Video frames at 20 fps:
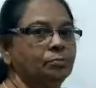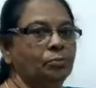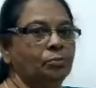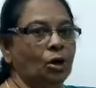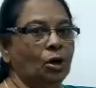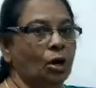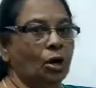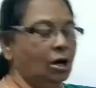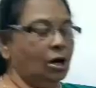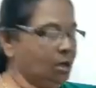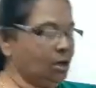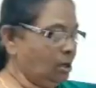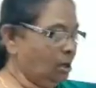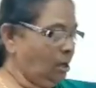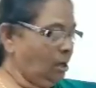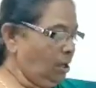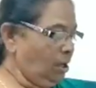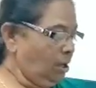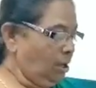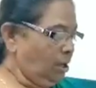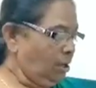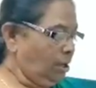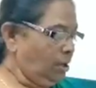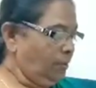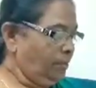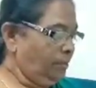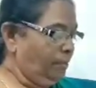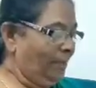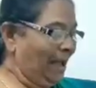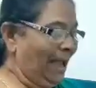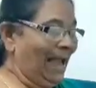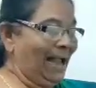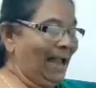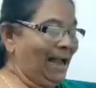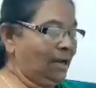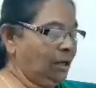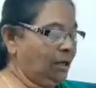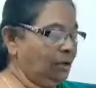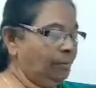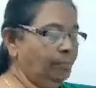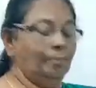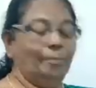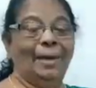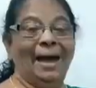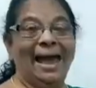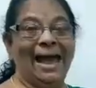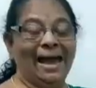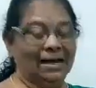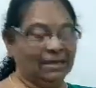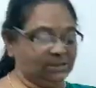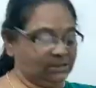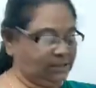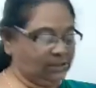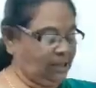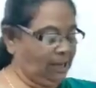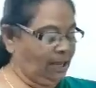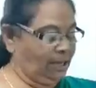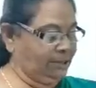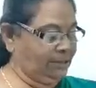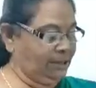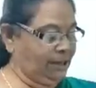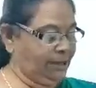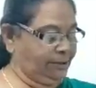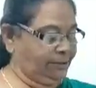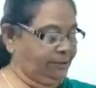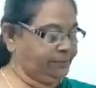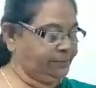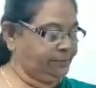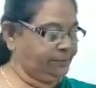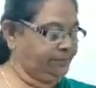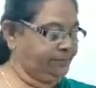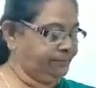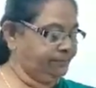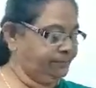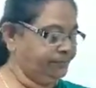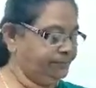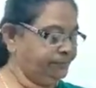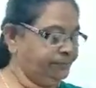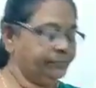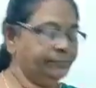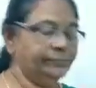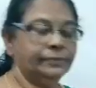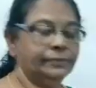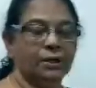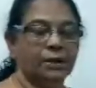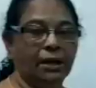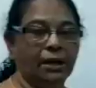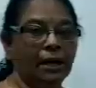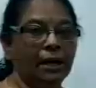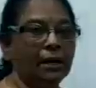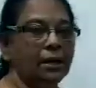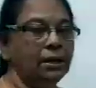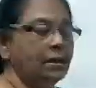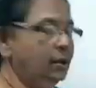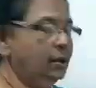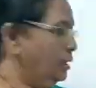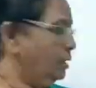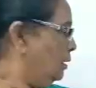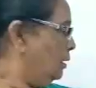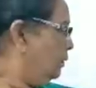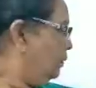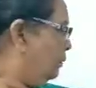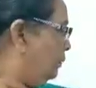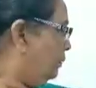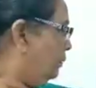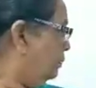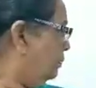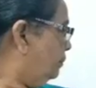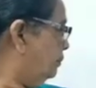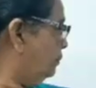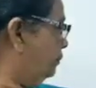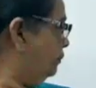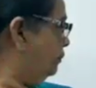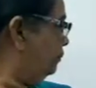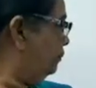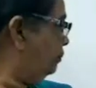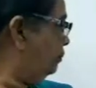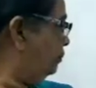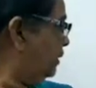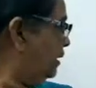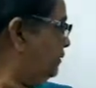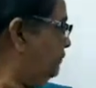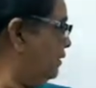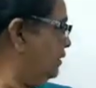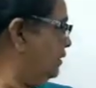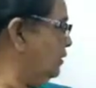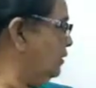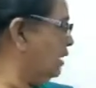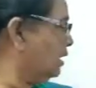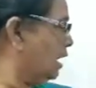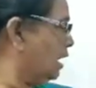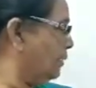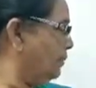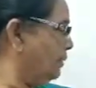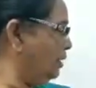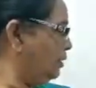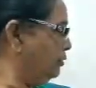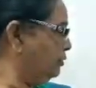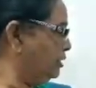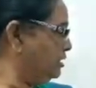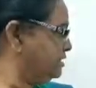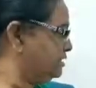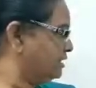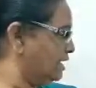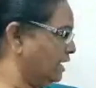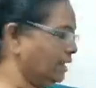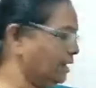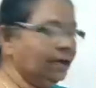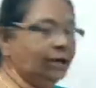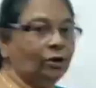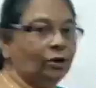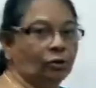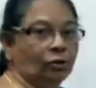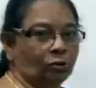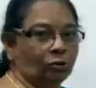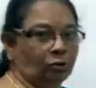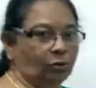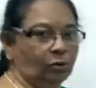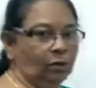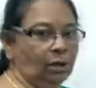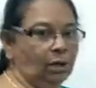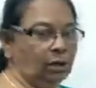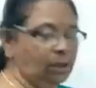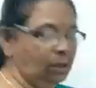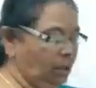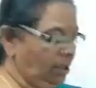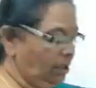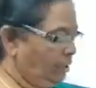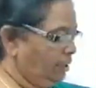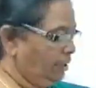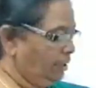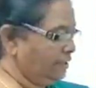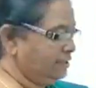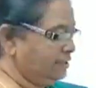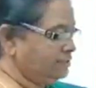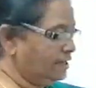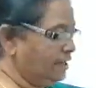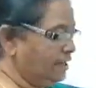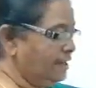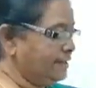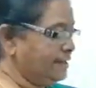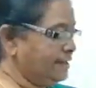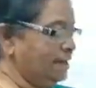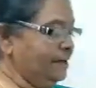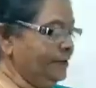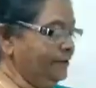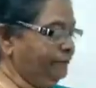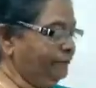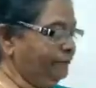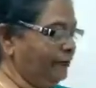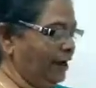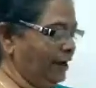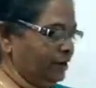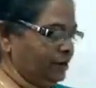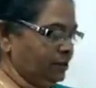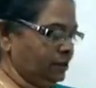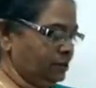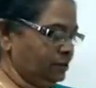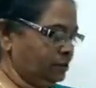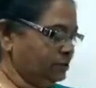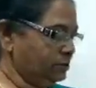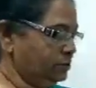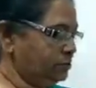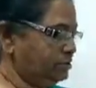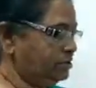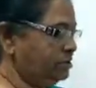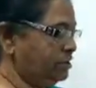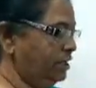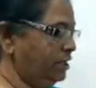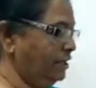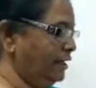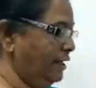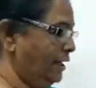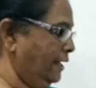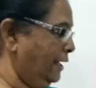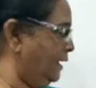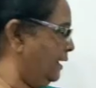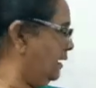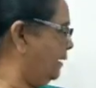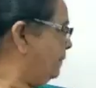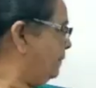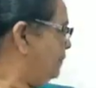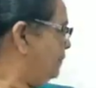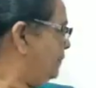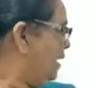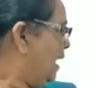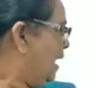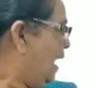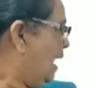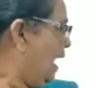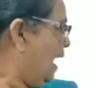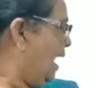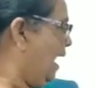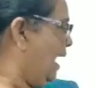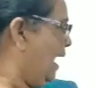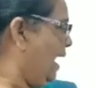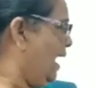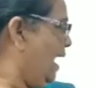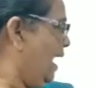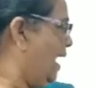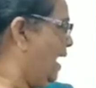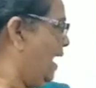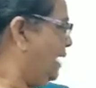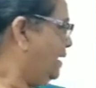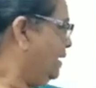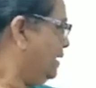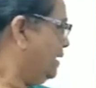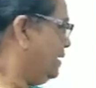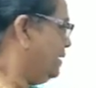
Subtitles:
box, bag, bags, like that. Okay. But when you are coming to the second rule, it is a little different. See there, add